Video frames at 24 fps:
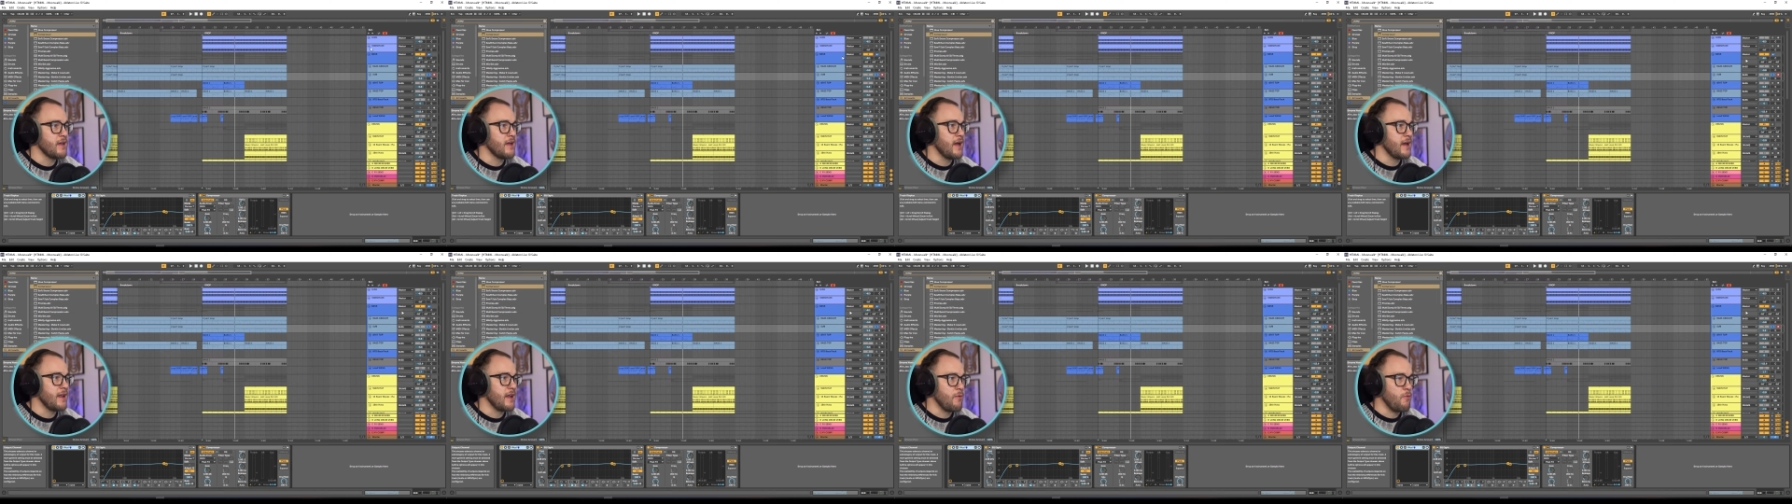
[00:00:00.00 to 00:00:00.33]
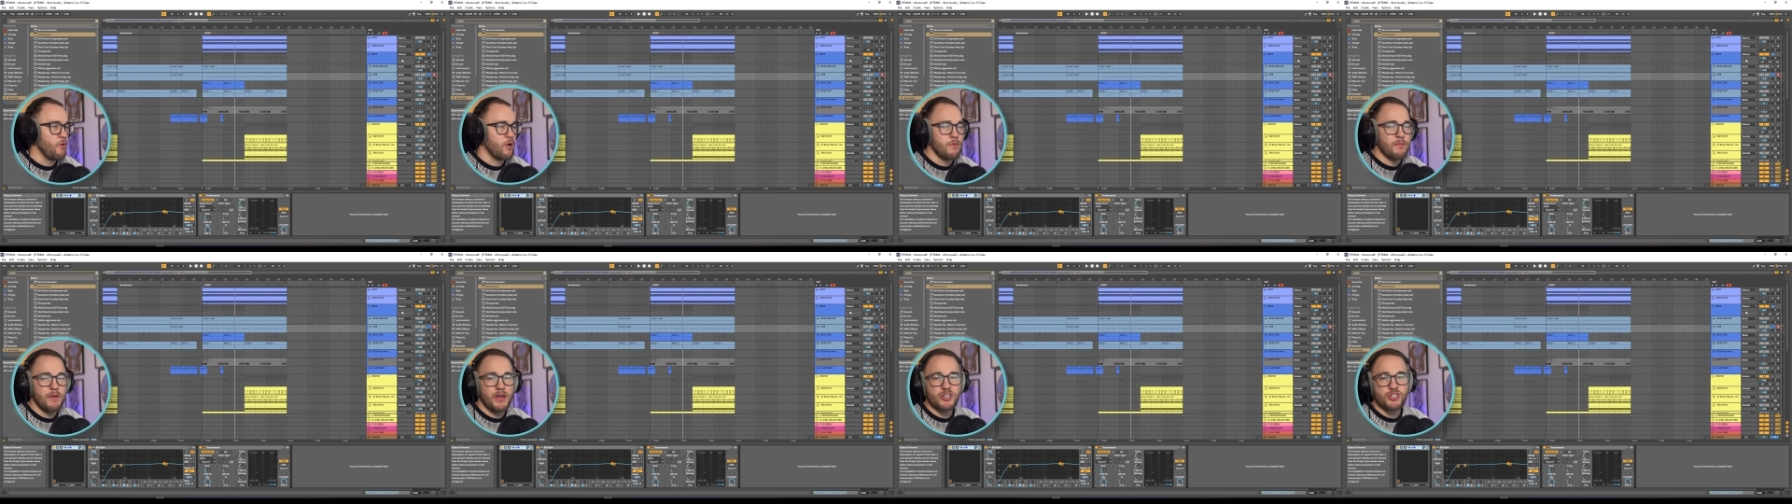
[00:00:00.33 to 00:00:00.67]
and I
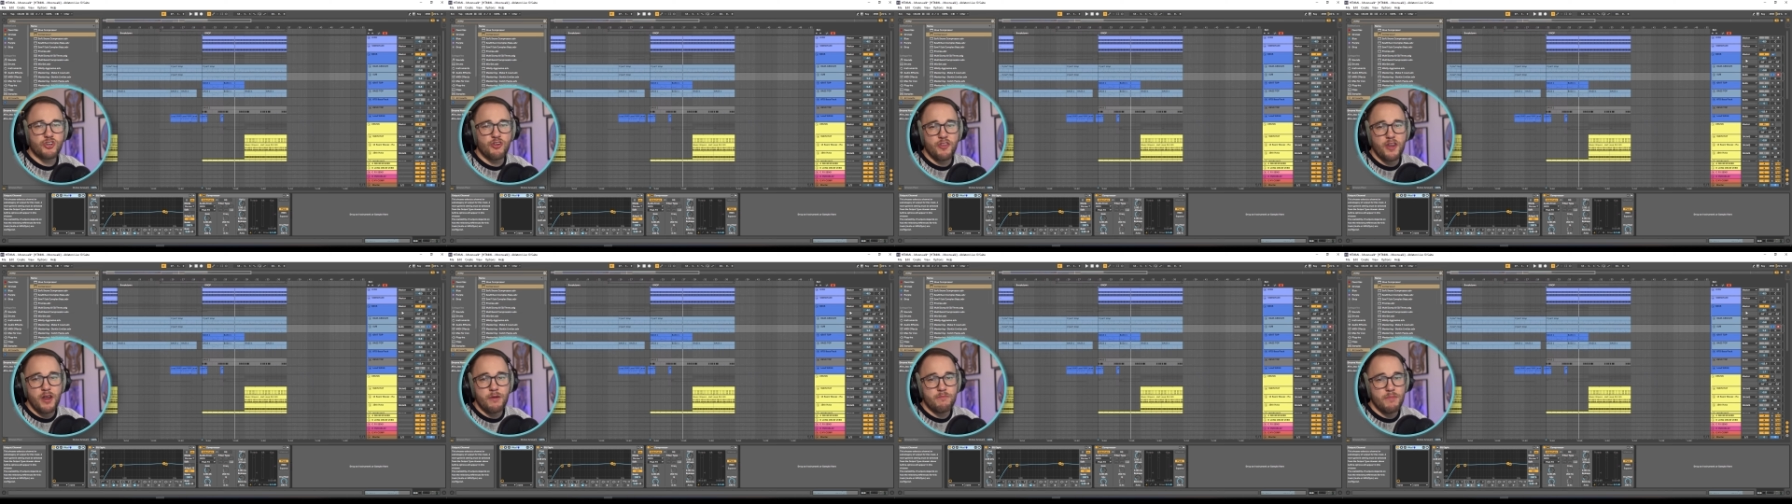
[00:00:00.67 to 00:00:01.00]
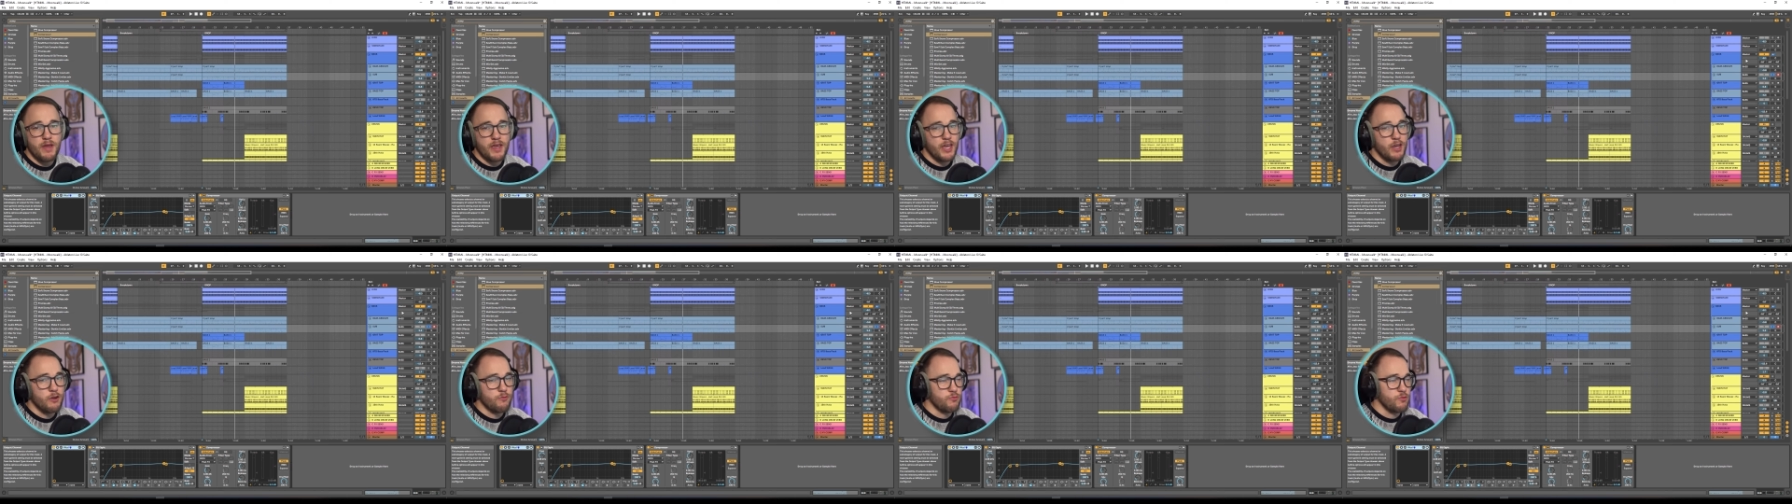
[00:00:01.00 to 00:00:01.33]
want to make sure that I'm
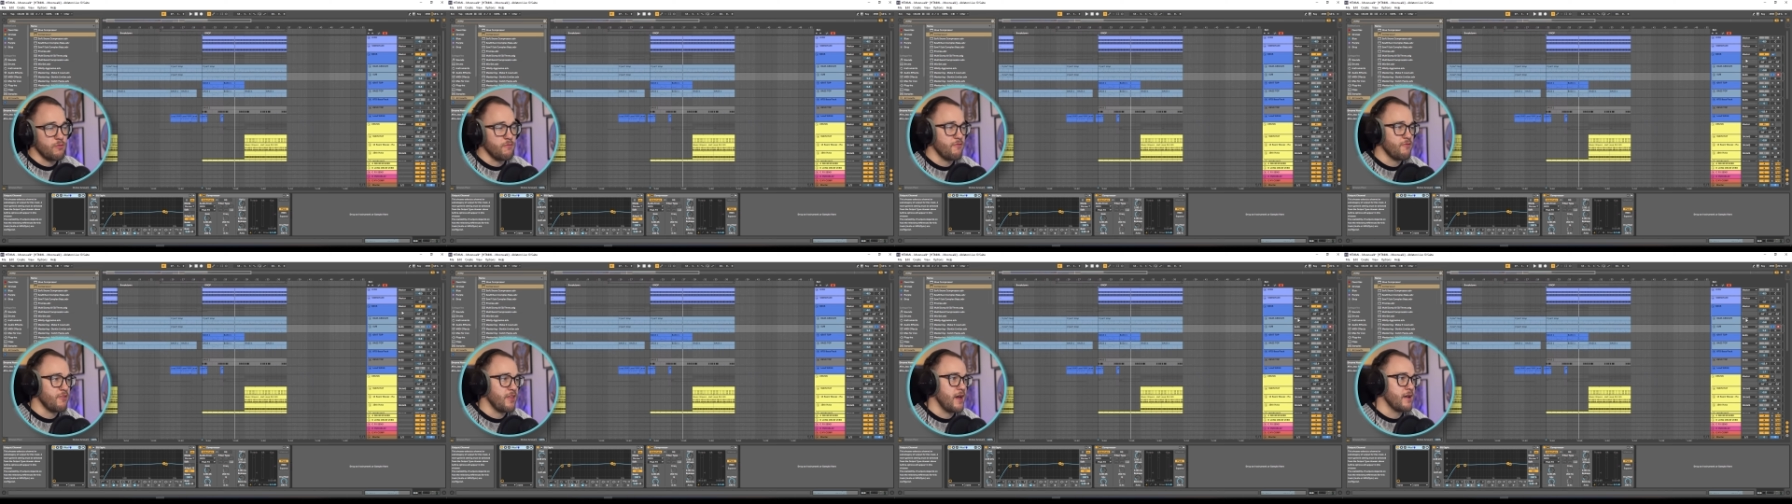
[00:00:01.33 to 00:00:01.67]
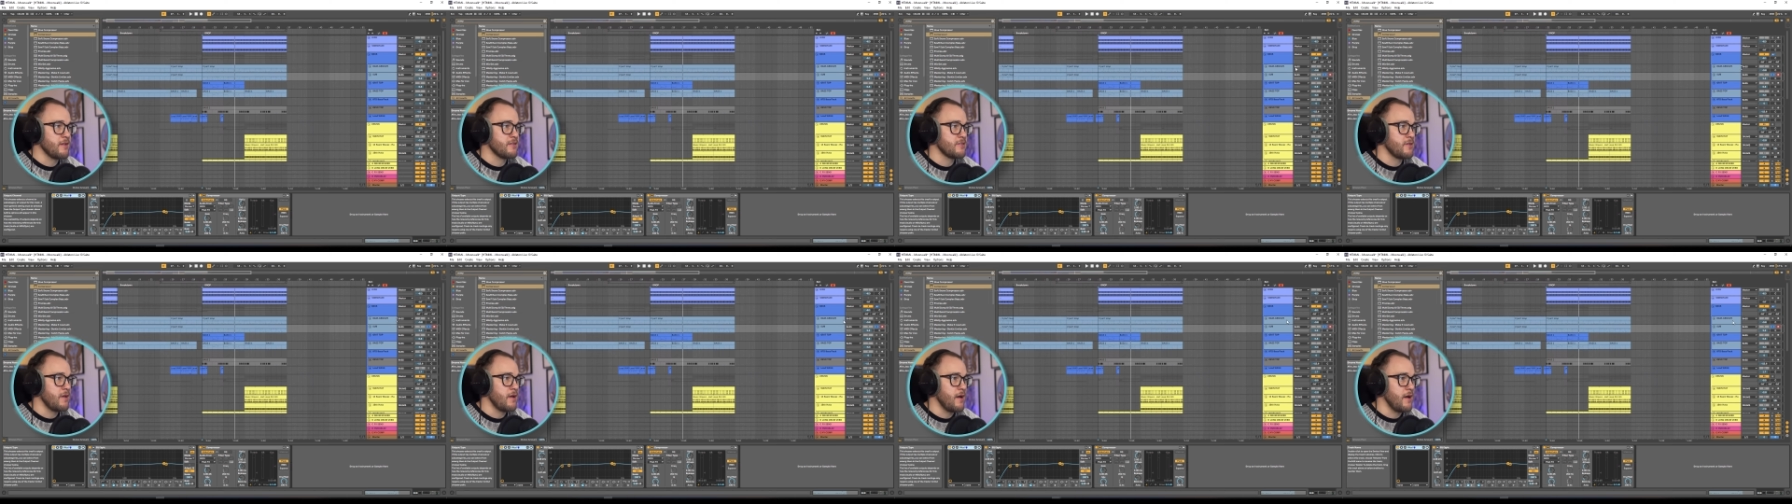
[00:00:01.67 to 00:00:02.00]
making room for that